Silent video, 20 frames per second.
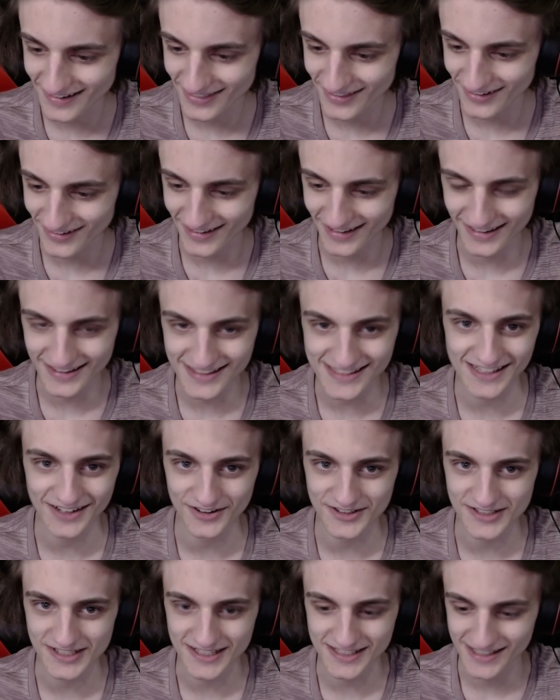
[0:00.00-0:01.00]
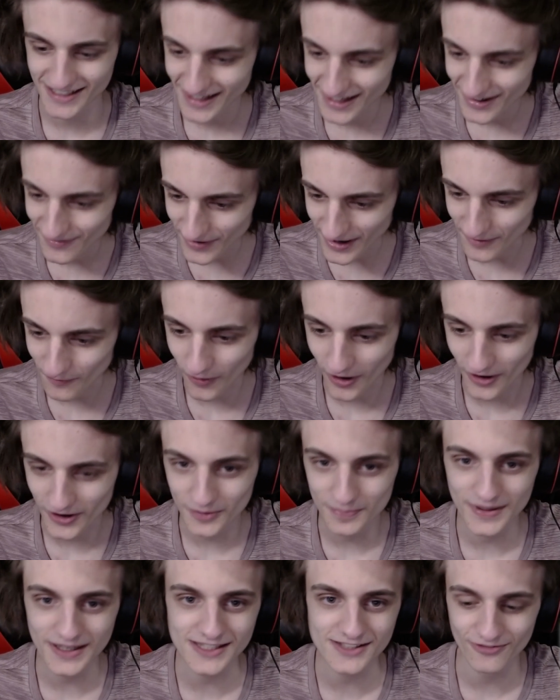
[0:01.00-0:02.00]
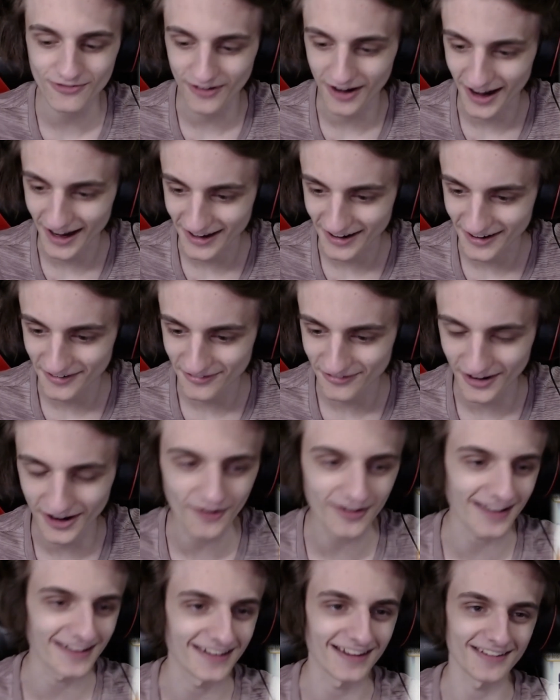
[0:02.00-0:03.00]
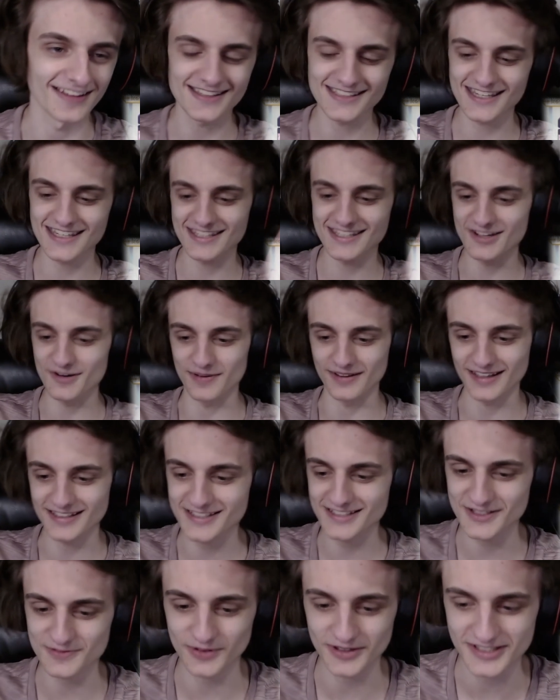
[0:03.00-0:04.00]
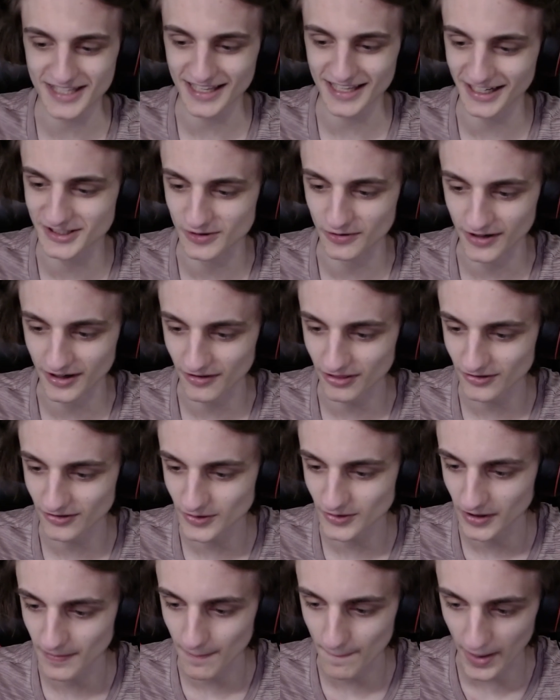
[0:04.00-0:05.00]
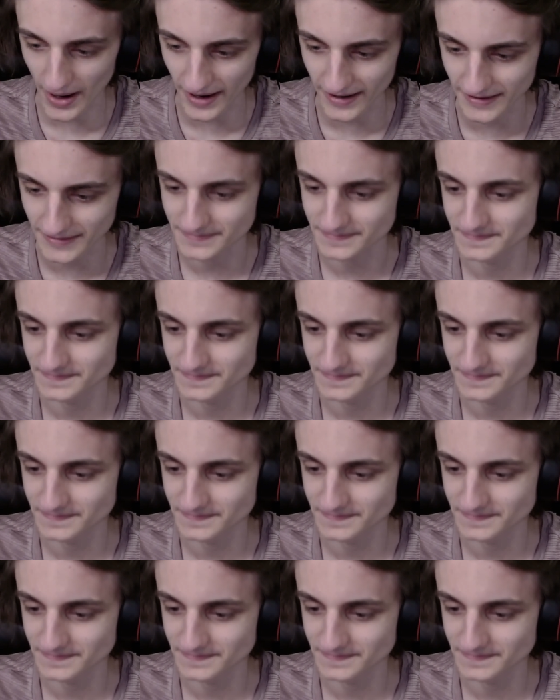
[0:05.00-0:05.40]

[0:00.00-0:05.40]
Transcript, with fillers: their like, synergies. Wait, water beats fire. okay, now this is stupid. Let's just watch the actual video. 31, bang!